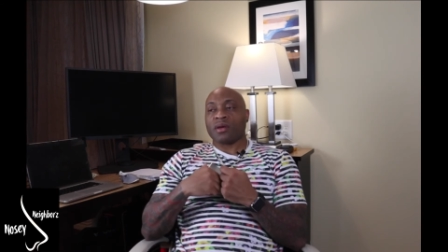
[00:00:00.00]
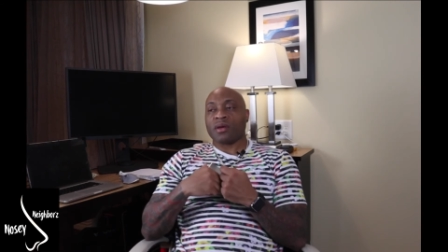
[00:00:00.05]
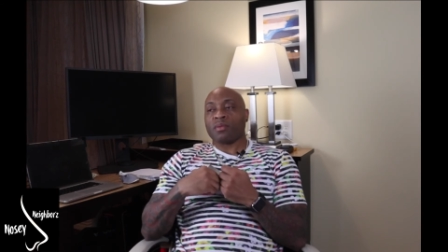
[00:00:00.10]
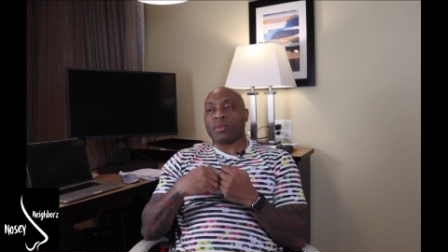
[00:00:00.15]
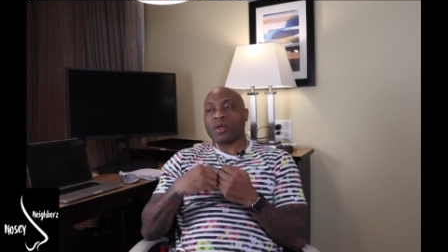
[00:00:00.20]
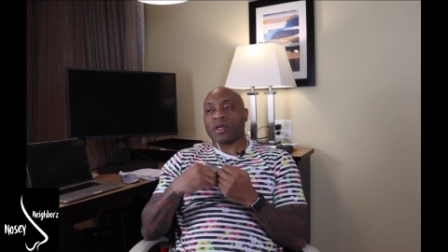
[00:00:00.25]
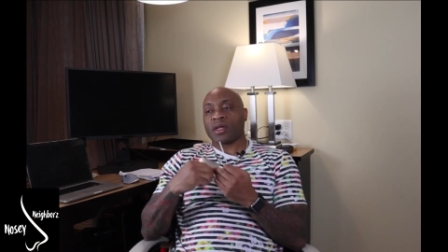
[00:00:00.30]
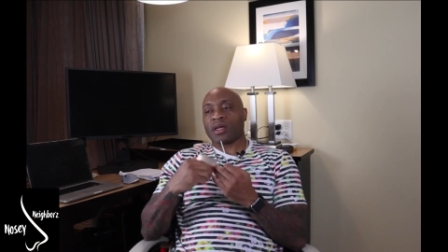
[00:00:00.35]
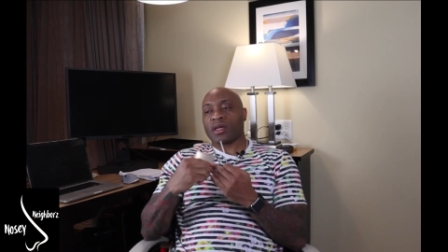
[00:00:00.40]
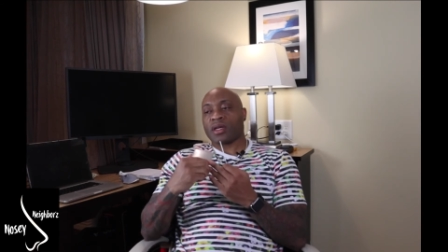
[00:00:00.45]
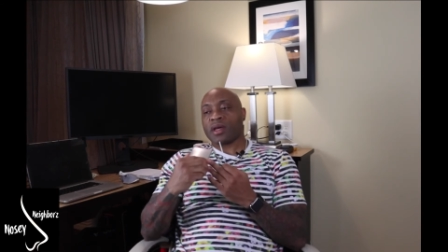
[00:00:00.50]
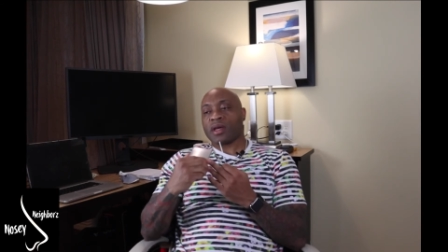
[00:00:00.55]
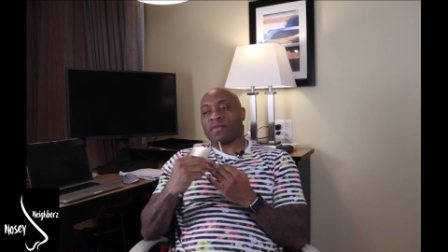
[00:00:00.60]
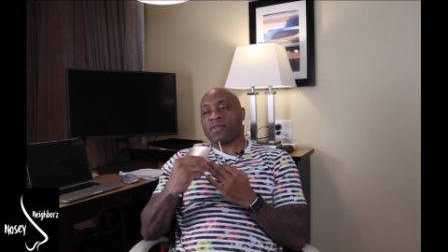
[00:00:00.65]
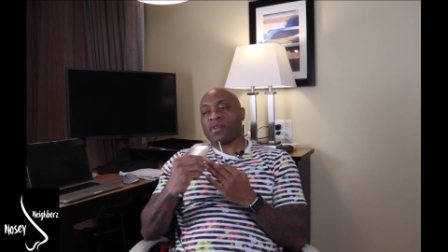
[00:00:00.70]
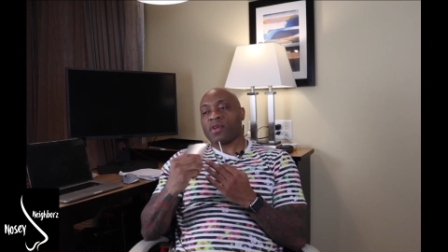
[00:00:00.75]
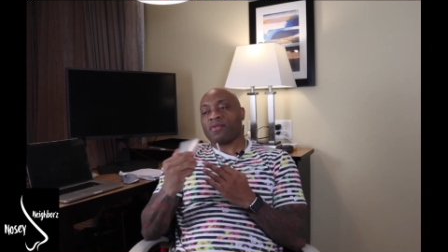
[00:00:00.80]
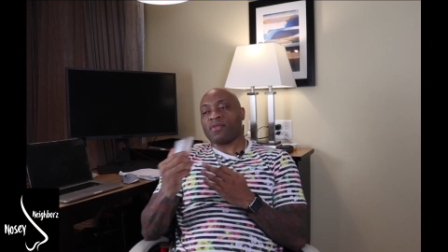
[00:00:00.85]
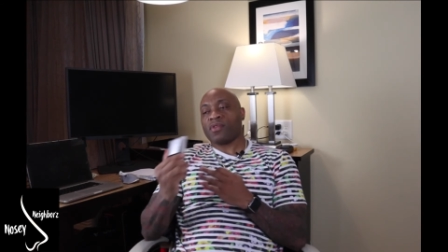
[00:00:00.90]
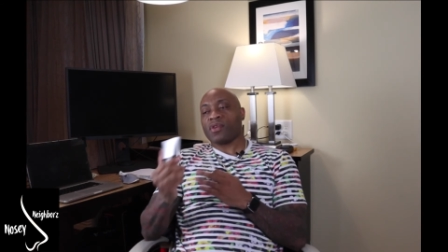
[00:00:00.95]
But
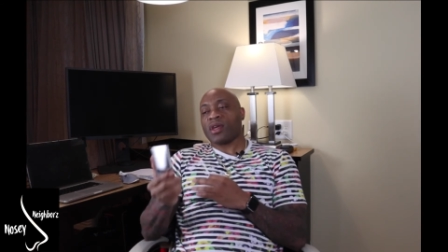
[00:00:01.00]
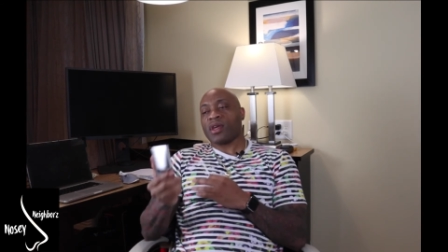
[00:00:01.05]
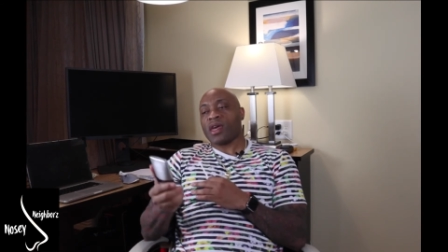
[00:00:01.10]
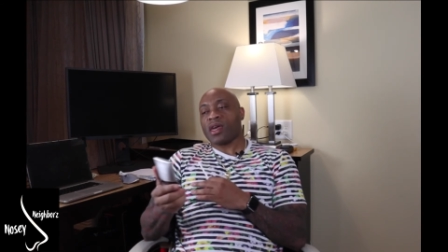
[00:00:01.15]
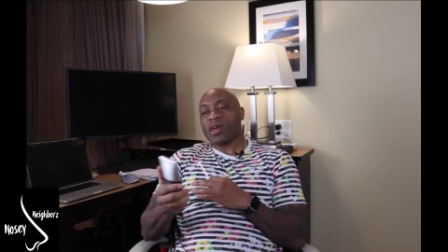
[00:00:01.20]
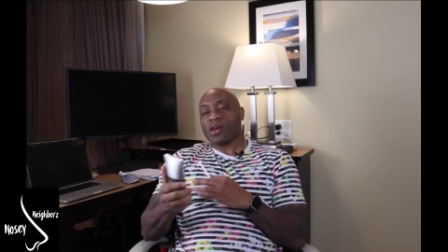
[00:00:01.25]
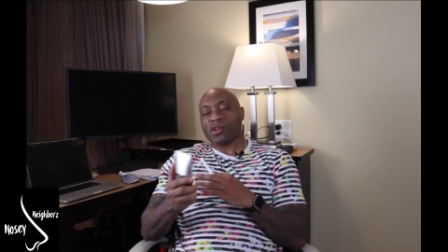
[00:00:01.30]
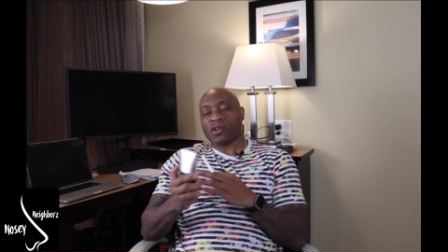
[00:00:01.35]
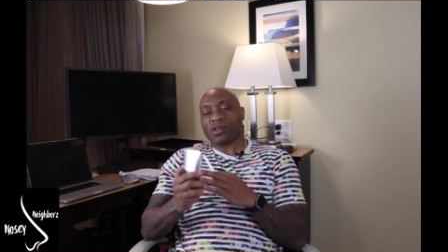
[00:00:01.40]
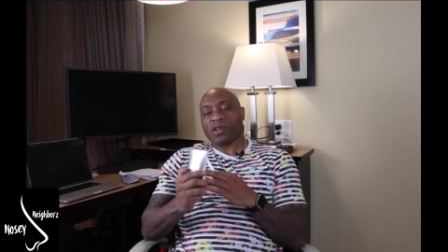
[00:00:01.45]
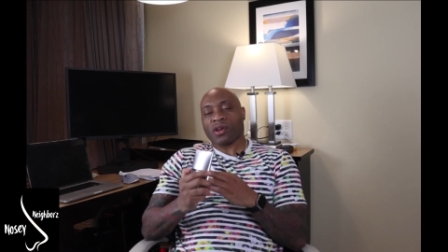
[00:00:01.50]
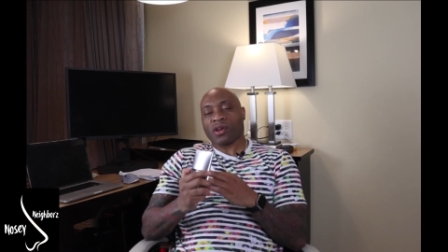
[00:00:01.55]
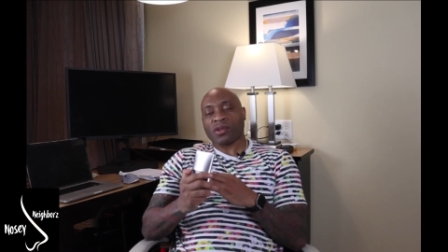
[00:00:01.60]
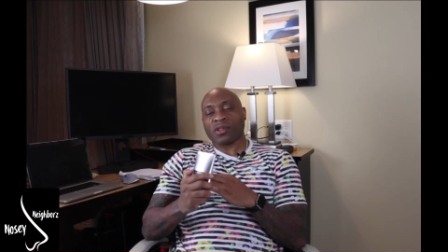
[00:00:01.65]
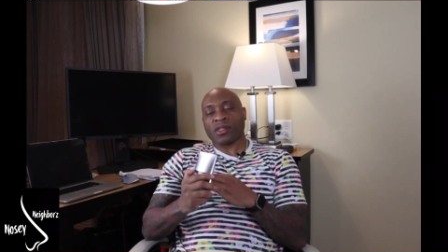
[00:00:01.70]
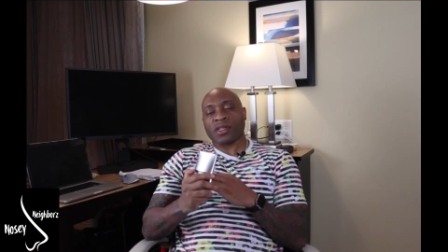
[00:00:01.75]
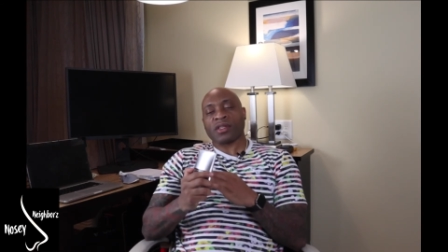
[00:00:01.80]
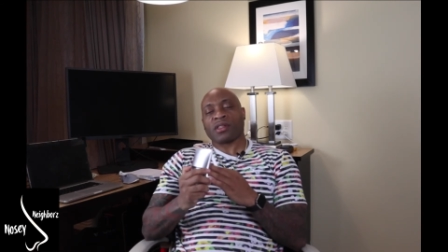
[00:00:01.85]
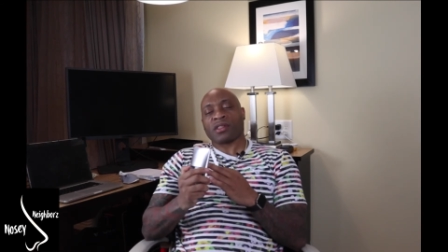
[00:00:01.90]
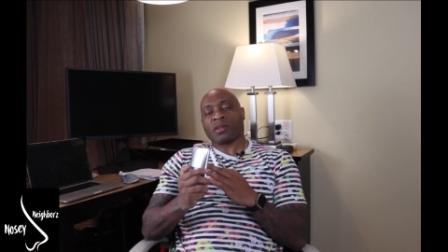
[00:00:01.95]
if you can get your nose
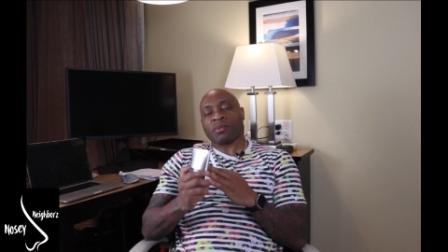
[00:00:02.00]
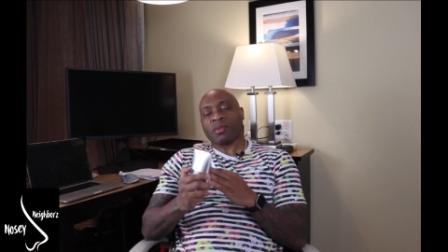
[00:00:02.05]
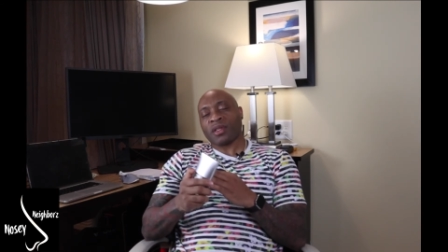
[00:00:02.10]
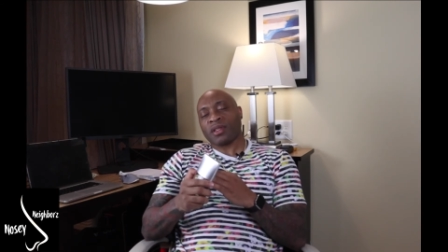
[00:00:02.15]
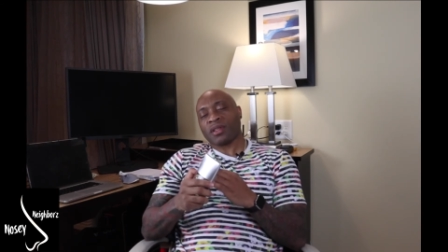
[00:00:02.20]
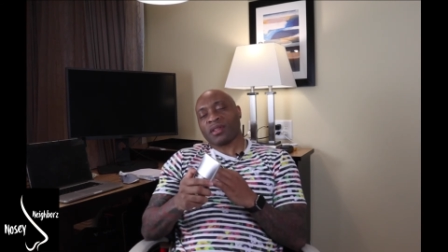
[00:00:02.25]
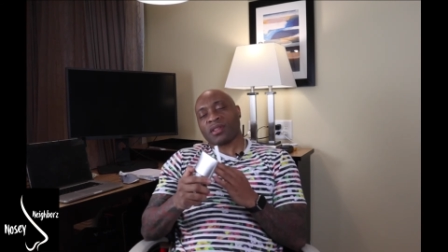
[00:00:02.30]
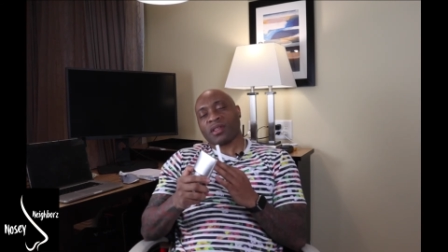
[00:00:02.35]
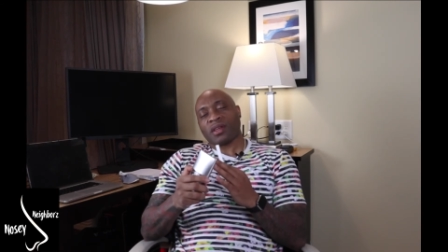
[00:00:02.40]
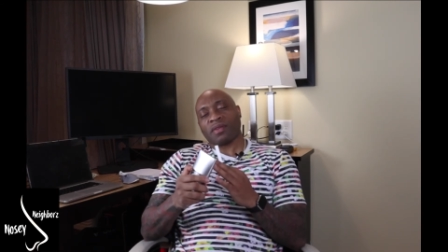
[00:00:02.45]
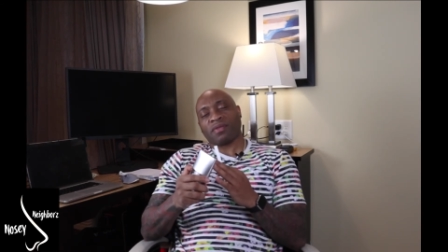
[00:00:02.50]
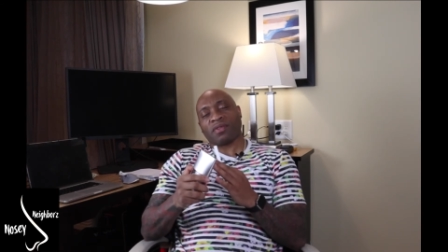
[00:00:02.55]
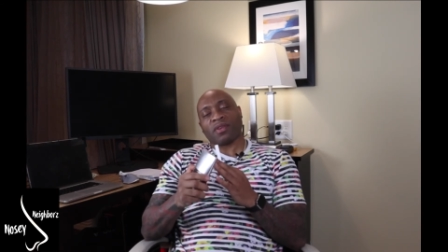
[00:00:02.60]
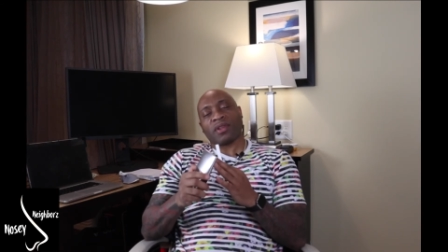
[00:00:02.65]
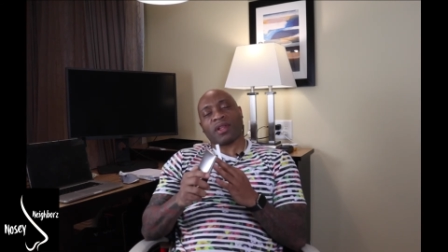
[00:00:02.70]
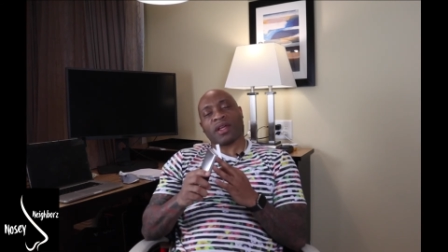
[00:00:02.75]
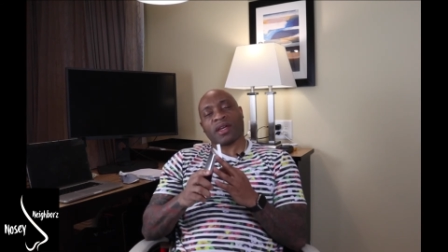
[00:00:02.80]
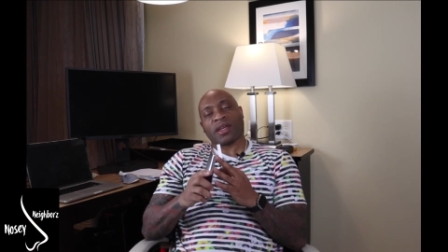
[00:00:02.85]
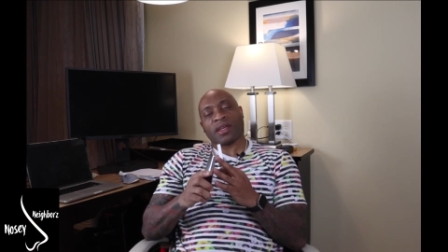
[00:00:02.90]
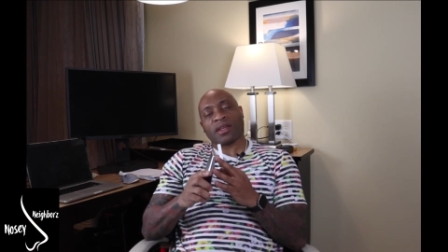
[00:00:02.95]
on it, smell it, see if you
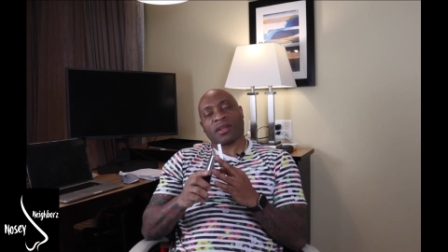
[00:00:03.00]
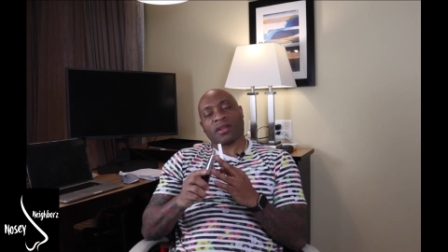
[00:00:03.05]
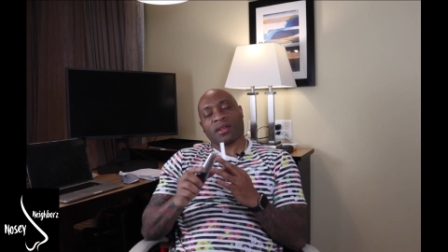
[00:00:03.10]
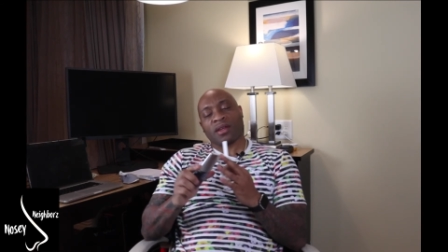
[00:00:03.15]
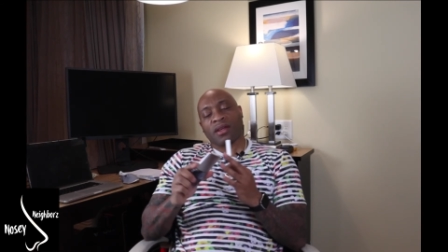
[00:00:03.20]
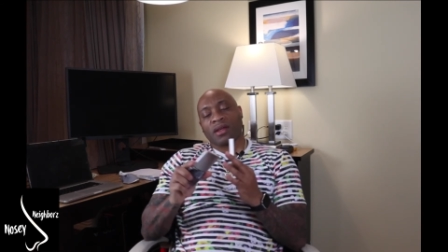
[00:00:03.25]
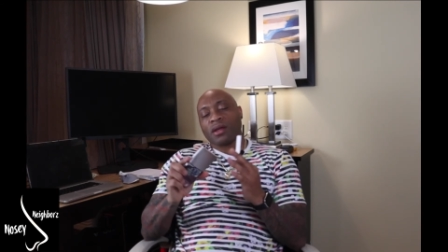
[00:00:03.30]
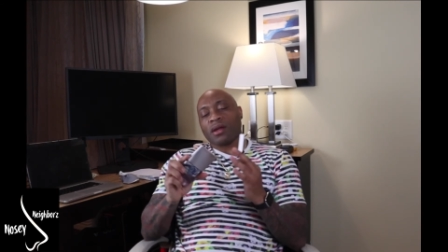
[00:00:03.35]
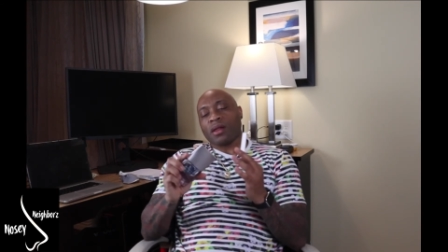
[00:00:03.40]
like it.